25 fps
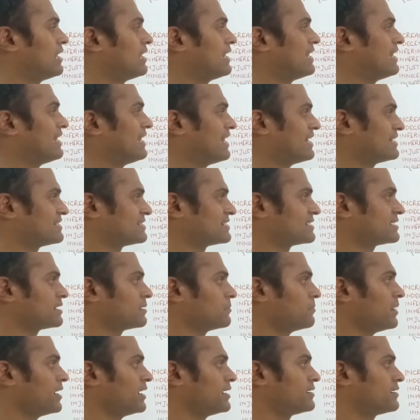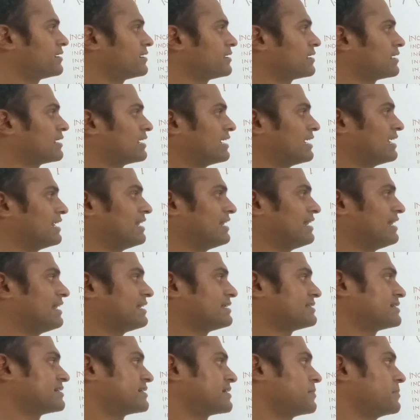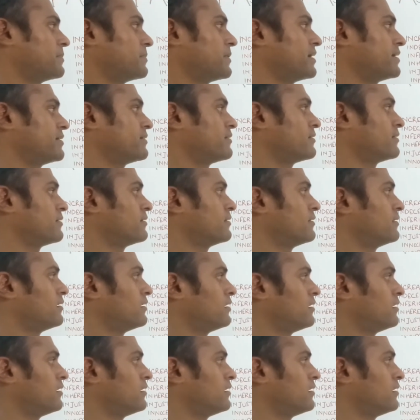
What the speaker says: Legitimate, illegitimate.